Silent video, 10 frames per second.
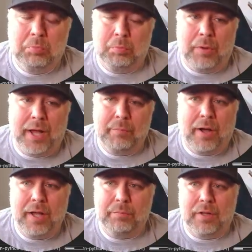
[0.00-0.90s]
my
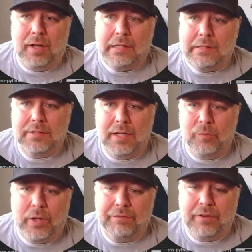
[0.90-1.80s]
pipeline the same
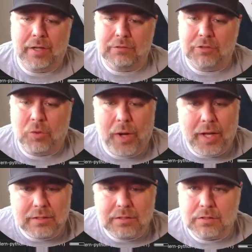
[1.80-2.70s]
way it finds
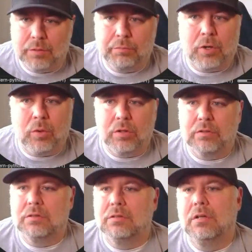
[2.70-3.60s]
requests or
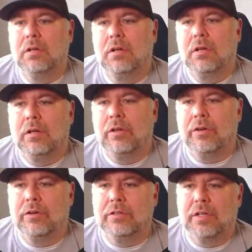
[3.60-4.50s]
pollers.
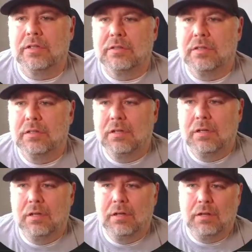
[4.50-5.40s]
You're just,
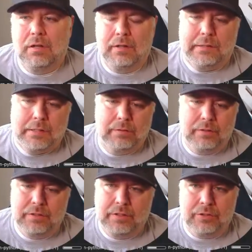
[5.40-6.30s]

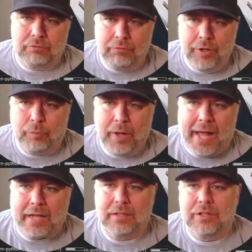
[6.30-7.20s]
it's a real
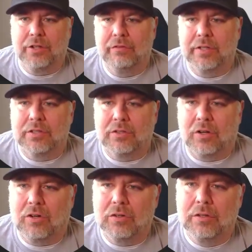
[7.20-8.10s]
package that you've
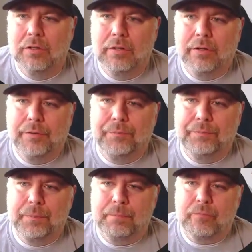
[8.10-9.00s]
installed.
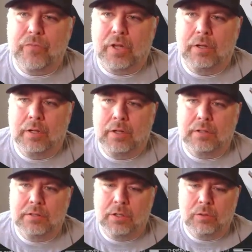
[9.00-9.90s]

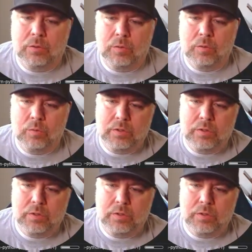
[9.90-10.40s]
So